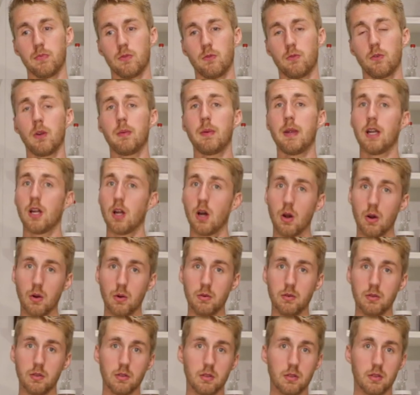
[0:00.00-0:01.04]
Fermaid
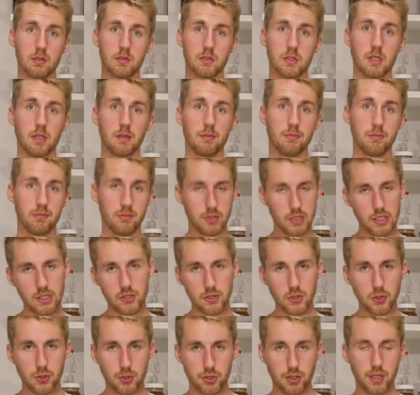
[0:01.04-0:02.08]
O, some
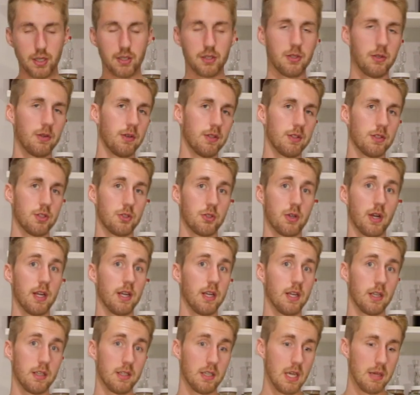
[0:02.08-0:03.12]
yeast nutrient to it to try and
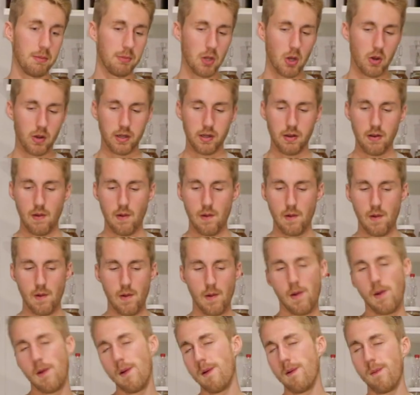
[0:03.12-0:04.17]
get it to keep going
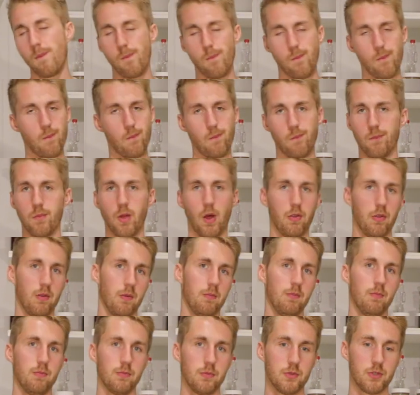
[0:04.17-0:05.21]
nothing.
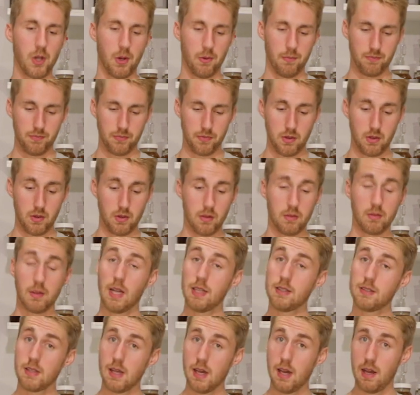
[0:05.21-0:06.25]
So
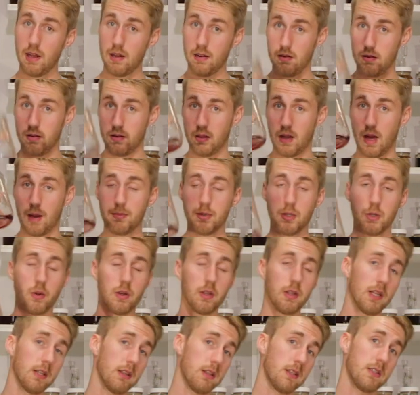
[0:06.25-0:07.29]
that's that. I'm gonna go
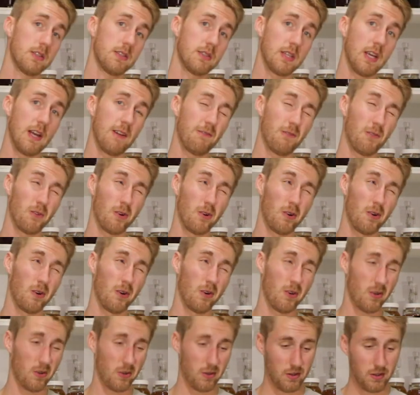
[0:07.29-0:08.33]
ahead and let this set
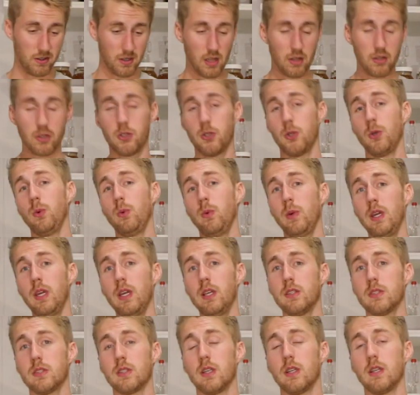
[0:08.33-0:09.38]
for another two
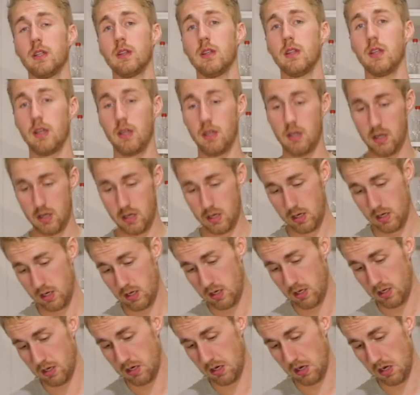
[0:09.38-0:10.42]
weeks and
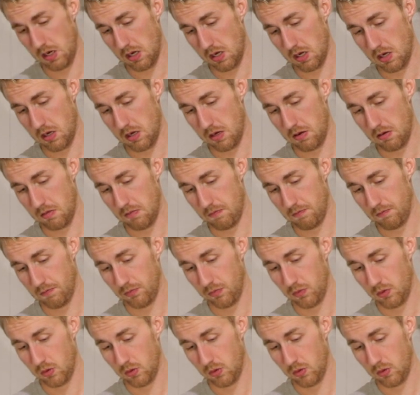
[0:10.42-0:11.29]
then, um,